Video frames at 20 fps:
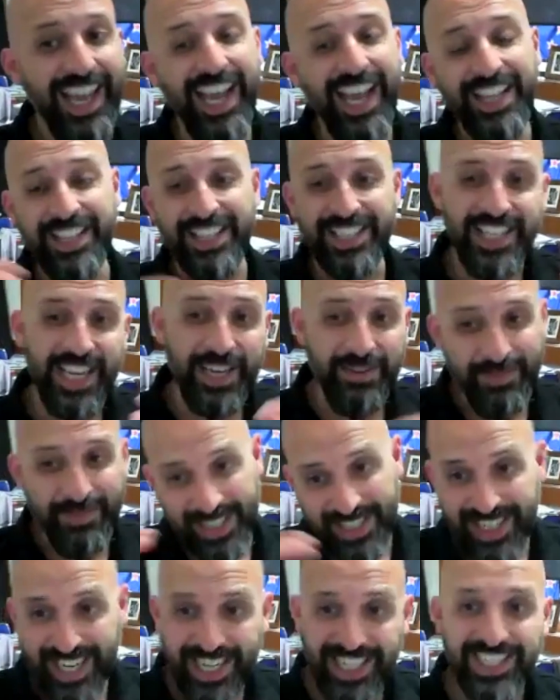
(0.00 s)
and the
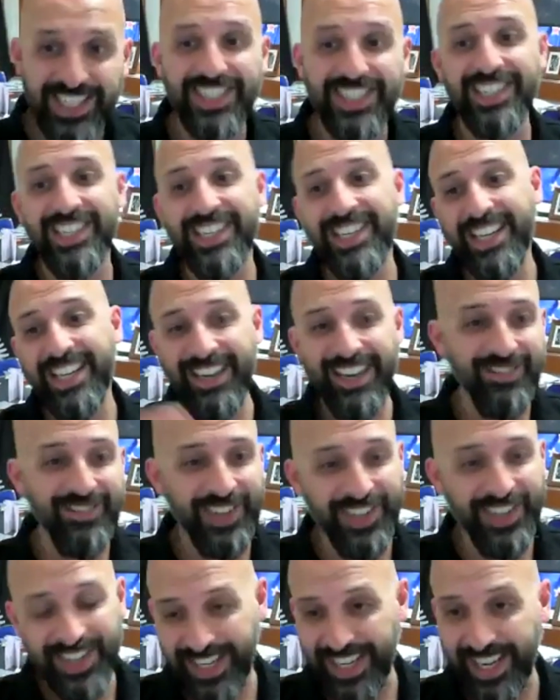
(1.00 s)
segmentation and
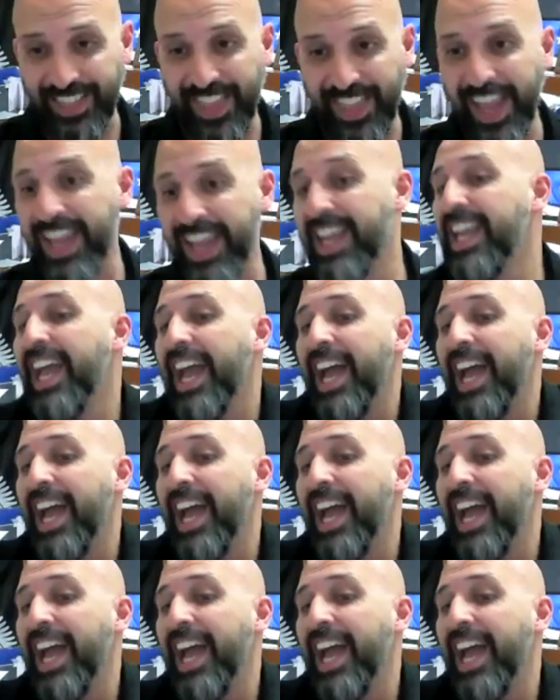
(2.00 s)
everything like that,